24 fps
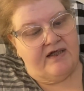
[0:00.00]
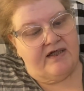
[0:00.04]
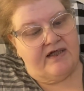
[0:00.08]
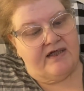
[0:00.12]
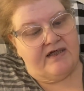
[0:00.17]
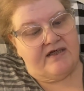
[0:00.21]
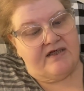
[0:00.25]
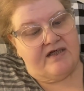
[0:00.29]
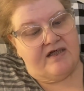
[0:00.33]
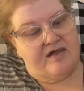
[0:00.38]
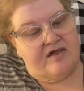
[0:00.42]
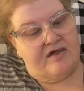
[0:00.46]

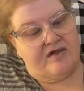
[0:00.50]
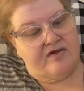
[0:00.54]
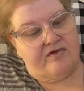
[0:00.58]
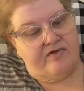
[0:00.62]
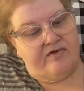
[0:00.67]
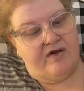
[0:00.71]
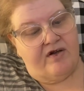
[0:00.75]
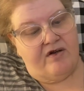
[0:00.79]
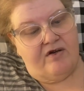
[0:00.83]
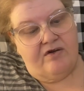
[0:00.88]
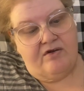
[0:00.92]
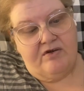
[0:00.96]
It says,
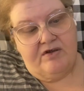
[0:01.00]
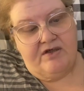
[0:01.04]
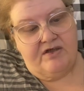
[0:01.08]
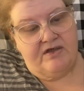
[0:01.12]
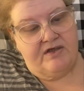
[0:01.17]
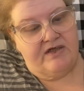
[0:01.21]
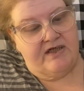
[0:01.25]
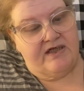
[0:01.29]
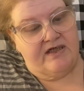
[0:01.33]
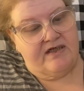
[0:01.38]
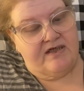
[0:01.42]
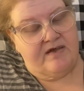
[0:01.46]
oh
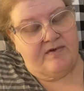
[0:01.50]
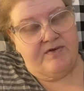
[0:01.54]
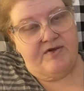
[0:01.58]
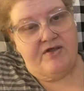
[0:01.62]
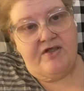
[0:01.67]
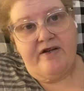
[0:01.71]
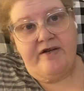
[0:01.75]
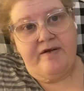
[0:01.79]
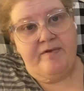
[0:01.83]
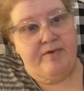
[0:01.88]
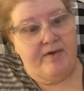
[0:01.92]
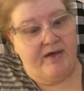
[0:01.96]
goodness, I'm
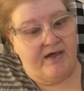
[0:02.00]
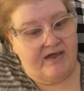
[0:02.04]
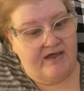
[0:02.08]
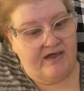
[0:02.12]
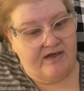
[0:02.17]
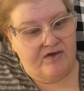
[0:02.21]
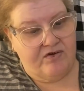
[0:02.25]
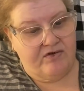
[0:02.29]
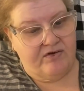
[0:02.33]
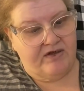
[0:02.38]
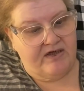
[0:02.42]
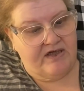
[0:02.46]
sorry, Bonnie,
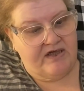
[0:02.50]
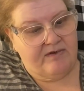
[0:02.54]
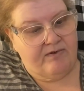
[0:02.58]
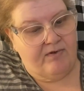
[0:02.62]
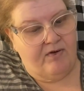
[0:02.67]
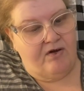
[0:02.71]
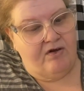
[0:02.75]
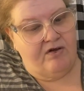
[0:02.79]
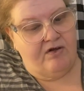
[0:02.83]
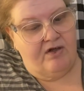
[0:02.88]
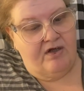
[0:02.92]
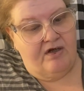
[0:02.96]
it's really
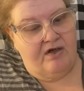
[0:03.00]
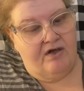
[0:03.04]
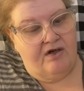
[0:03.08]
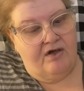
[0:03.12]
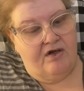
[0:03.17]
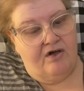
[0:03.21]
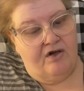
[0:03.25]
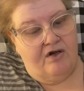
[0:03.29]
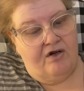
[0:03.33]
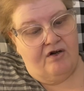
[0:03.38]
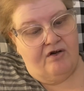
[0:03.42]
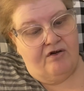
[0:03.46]
small.
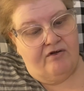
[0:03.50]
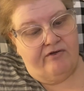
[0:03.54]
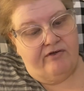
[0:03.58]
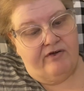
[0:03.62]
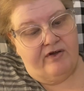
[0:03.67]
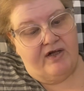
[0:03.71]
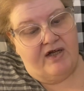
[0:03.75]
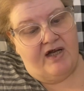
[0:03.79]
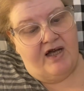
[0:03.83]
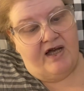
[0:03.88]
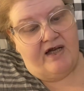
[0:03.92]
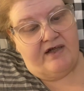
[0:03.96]
For
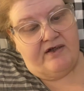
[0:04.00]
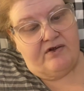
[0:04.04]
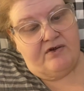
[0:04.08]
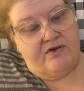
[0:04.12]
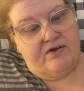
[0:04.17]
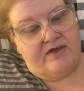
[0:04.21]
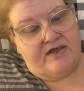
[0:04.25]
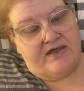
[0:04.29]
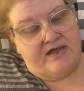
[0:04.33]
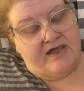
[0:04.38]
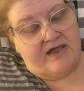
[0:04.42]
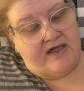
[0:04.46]
God who
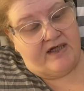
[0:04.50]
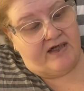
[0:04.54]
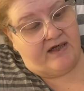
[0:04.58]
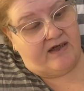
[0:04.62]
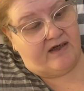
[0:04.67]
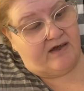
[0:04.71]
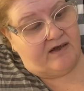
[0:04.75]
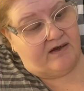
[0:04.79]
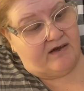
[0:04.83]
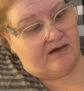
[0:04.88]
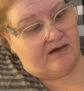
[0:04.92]
said,